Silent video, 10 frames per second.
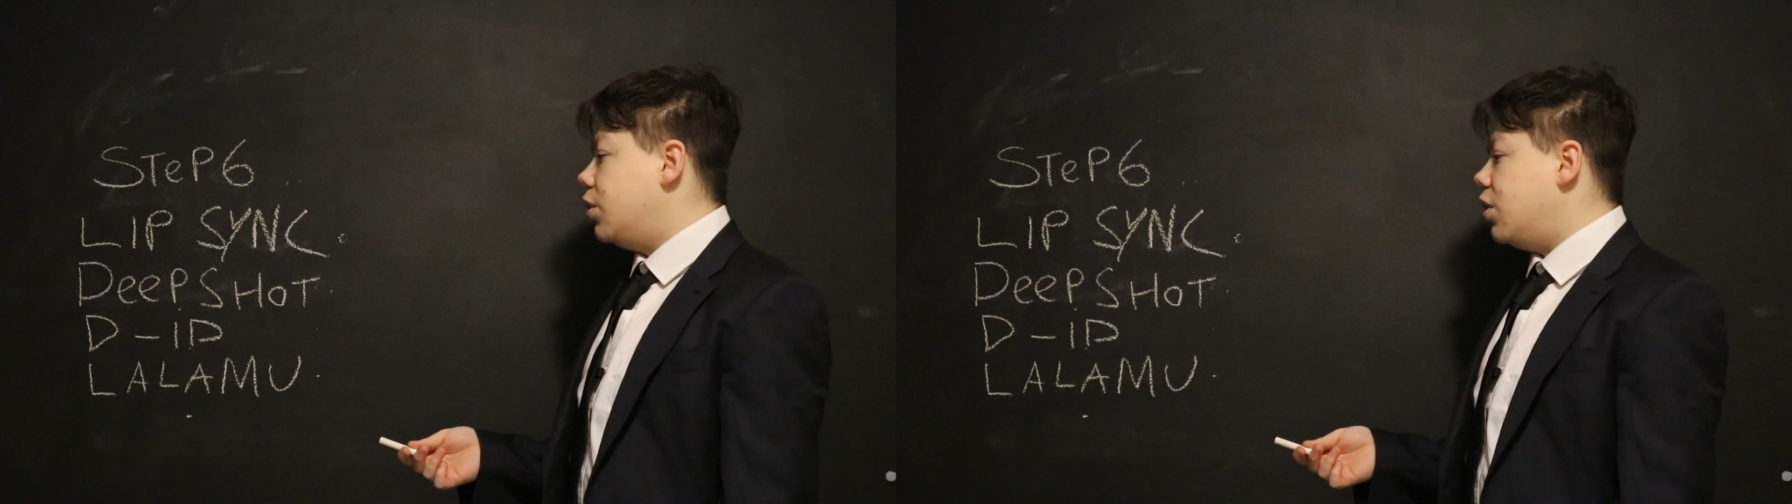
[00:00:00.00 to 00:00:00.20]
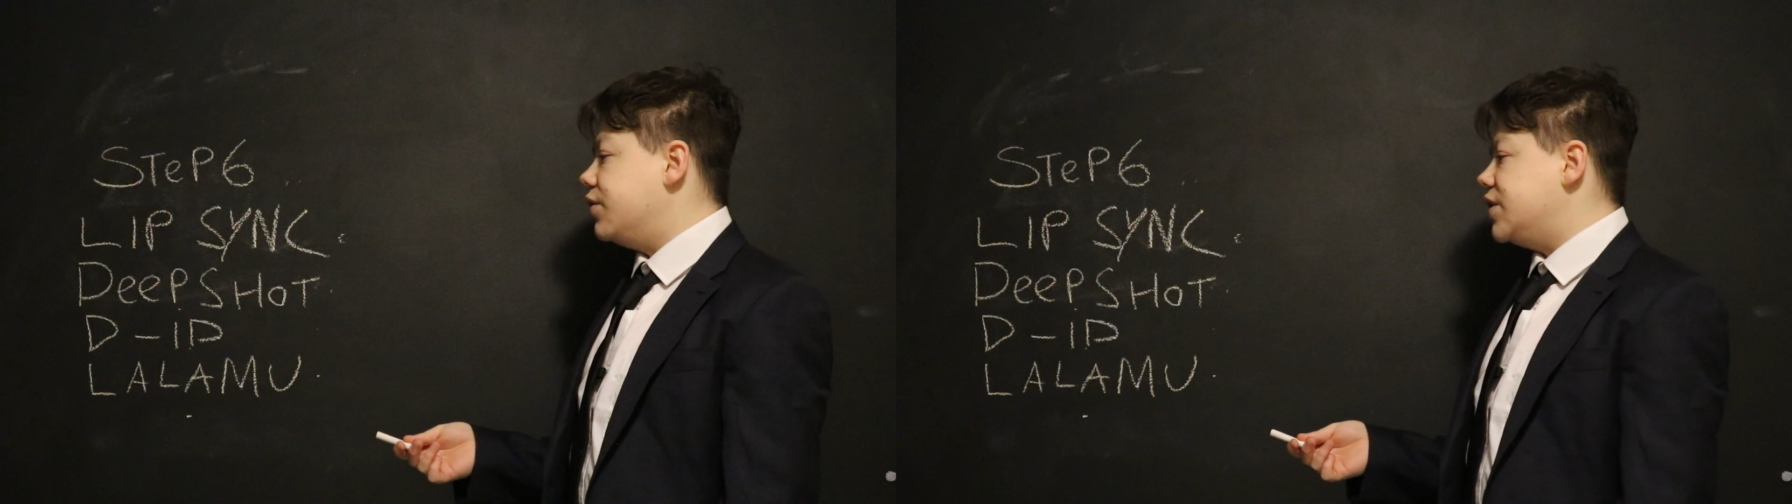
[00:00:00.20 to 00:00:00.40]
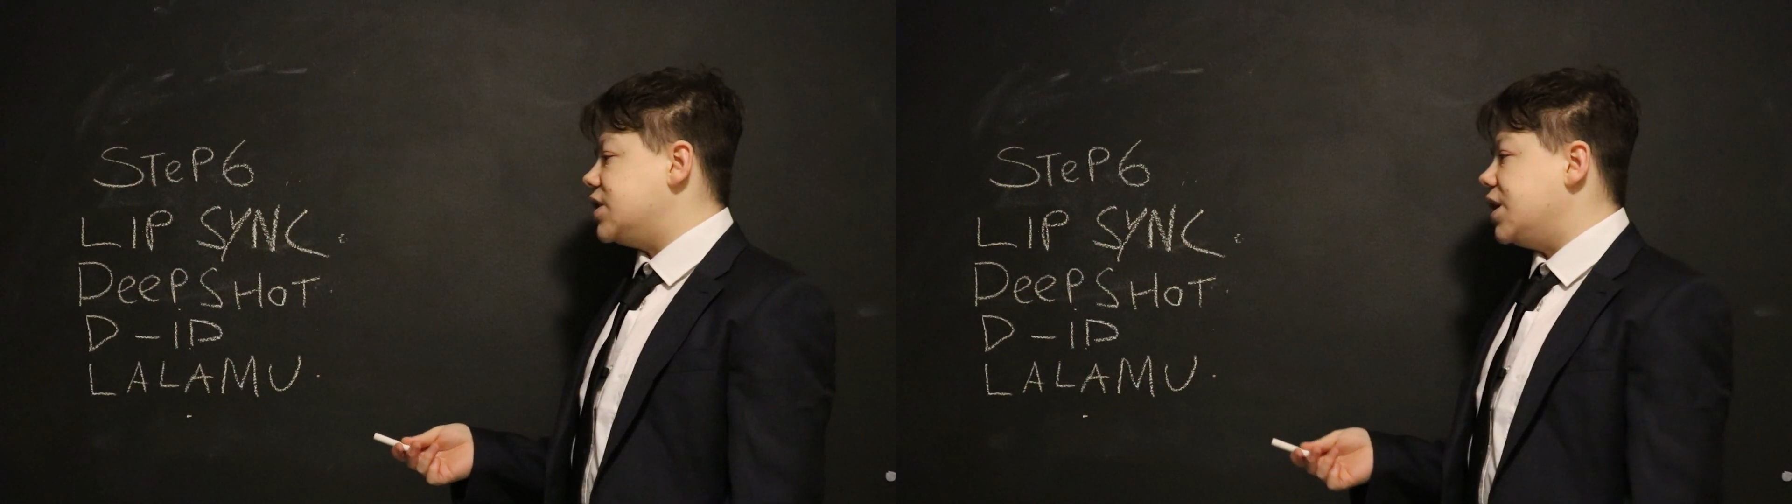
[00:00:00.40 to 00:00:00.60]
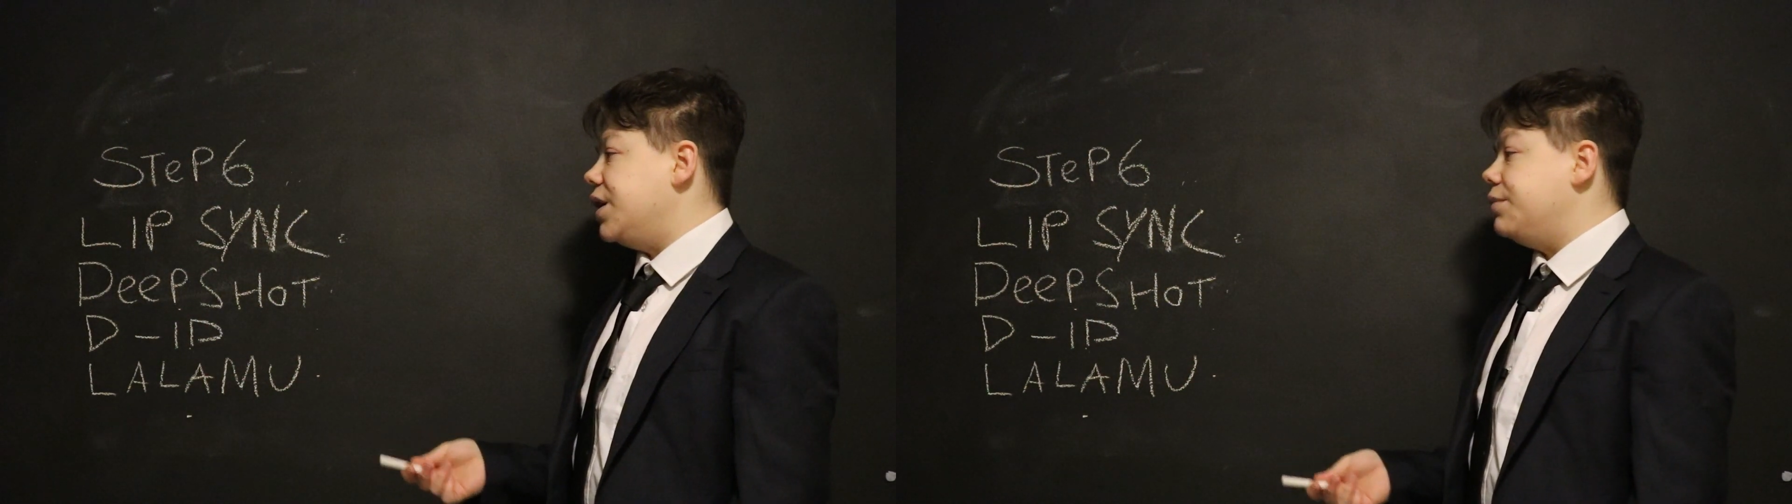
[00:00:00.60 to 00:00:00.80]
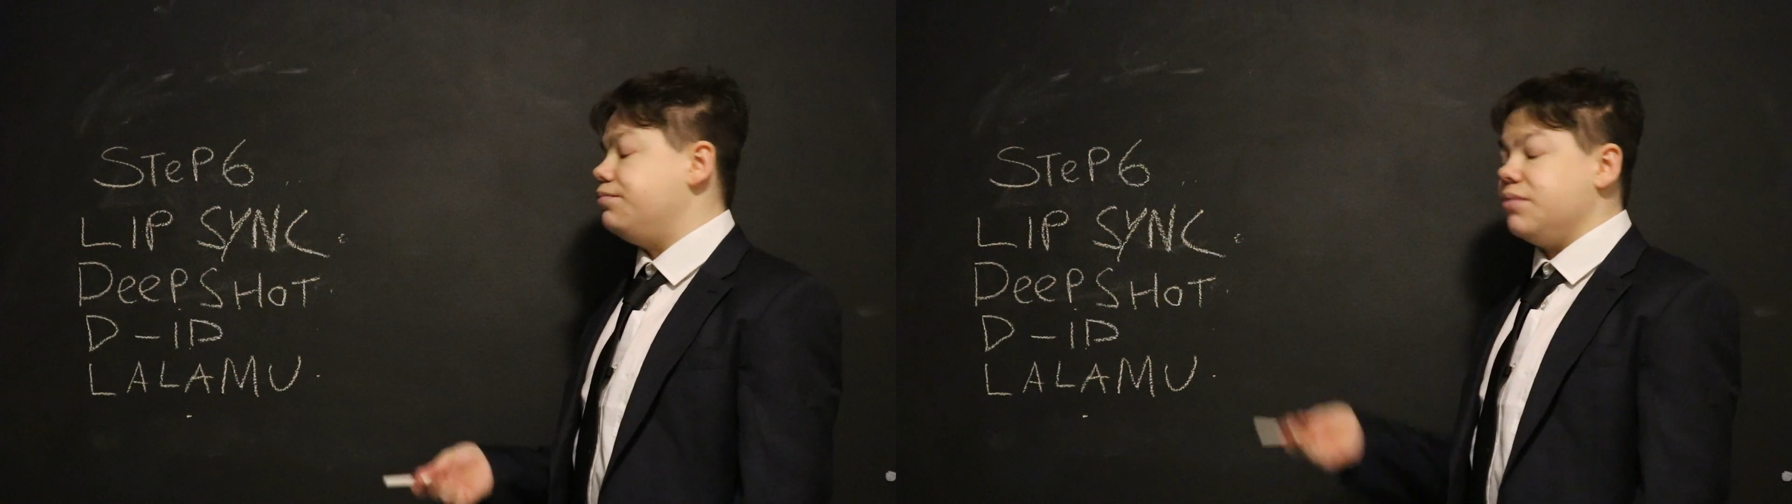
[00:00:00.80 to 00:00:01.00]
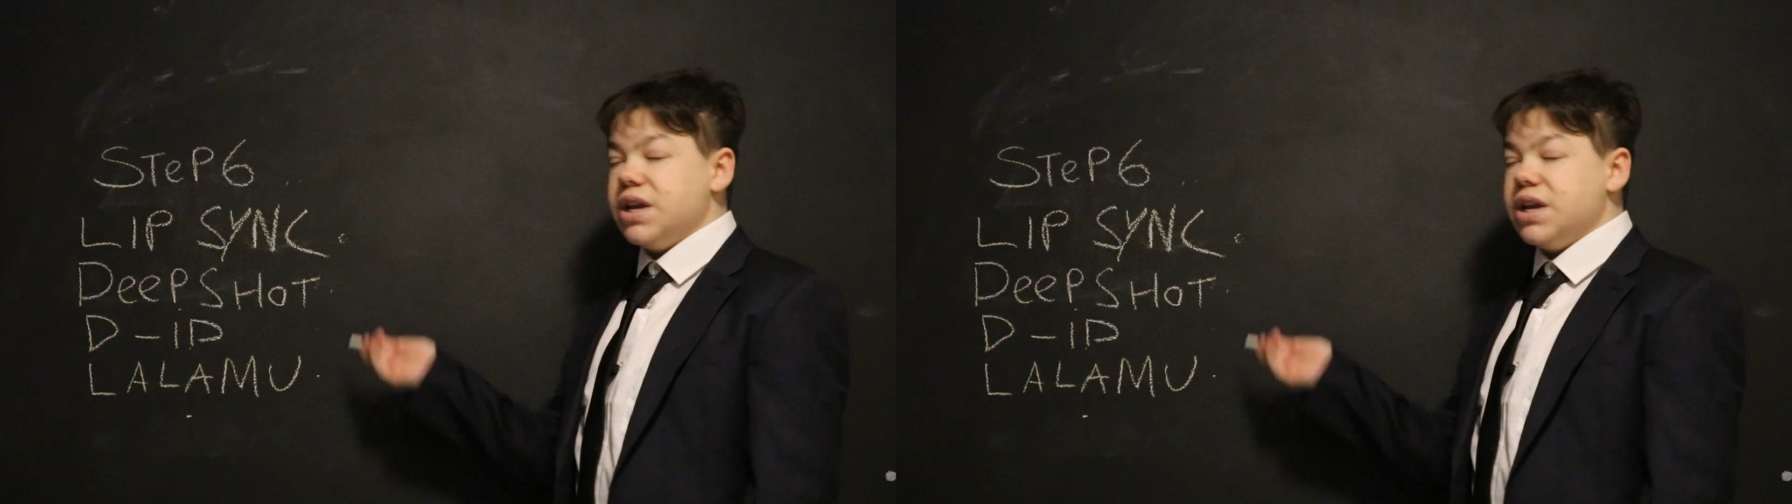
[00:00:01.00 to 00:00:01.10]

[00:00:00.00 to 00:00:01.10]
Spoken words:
obviously